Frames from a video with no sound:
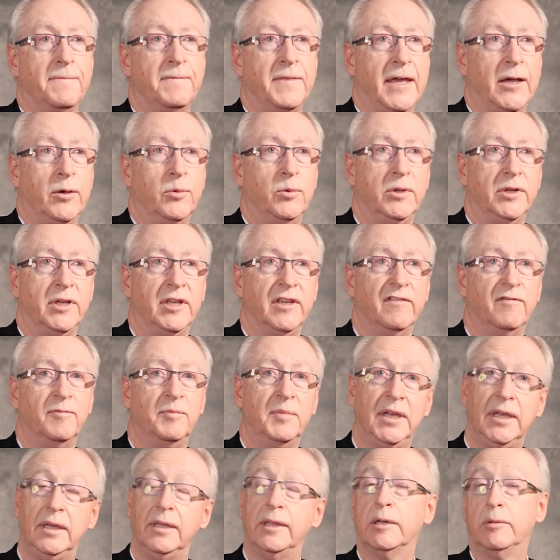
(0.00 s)
That will give
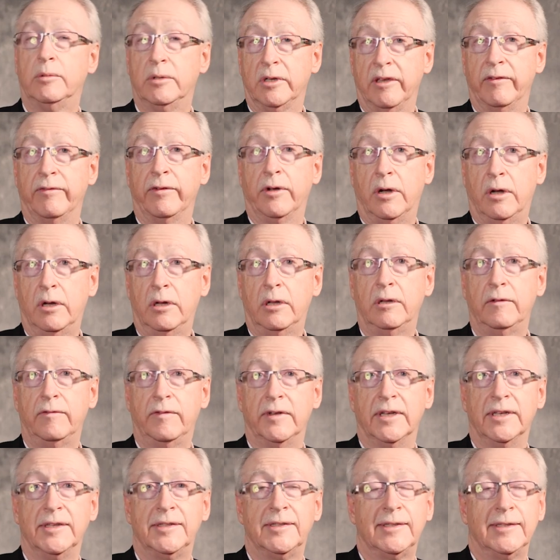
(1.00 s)
me, that will give all of
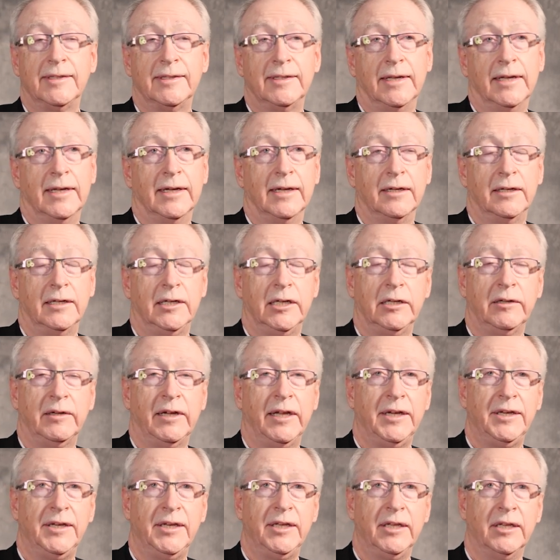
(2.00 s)
us a clear
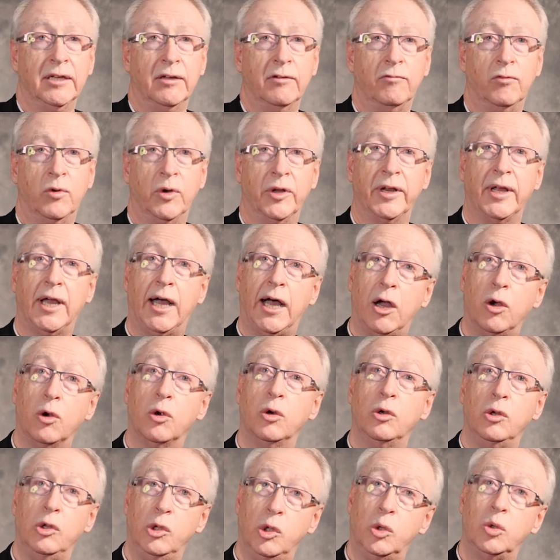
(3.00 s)
idea of what
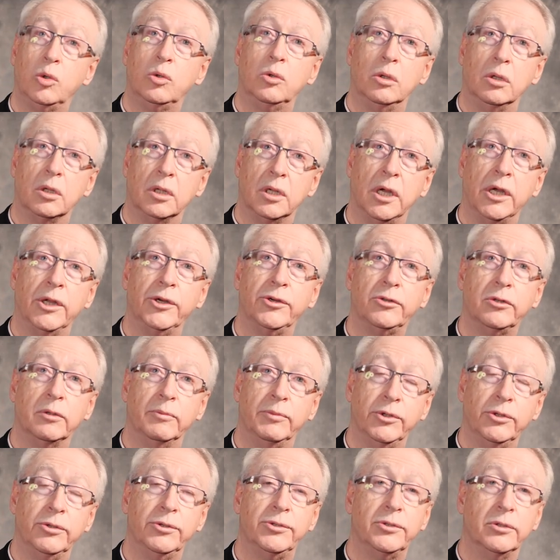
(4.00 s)
our local
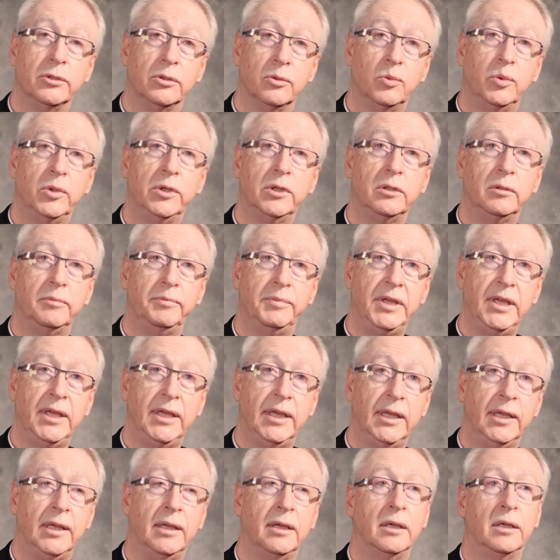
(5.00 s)
contribution will
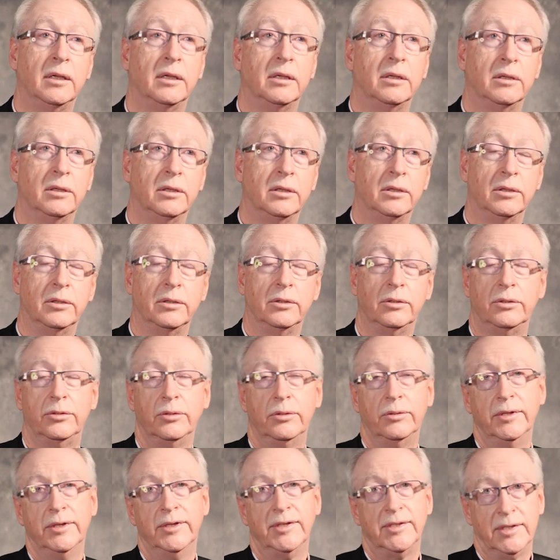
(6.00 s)
be
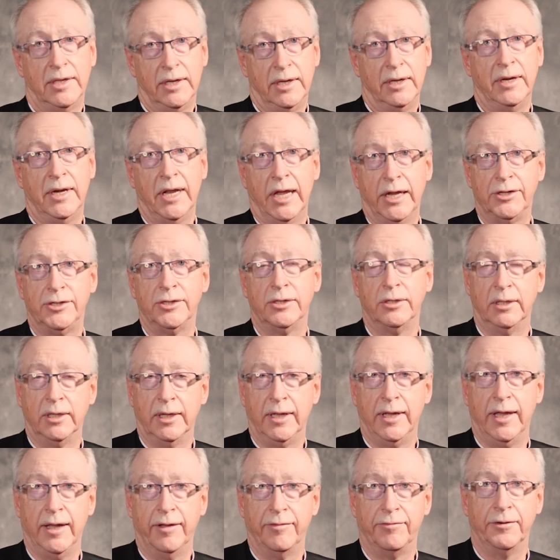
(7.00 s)
to this
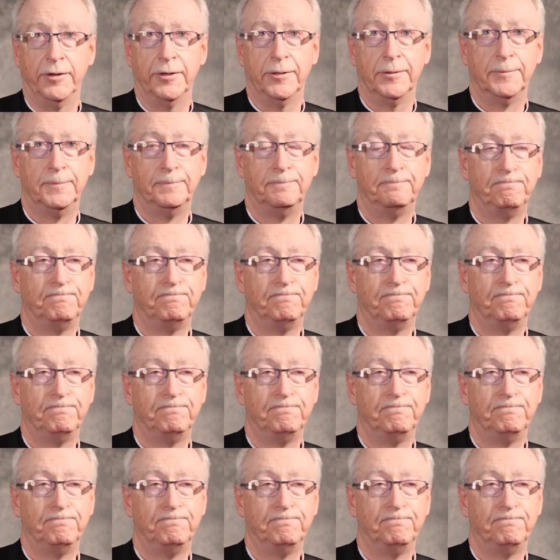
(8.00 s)
national effort.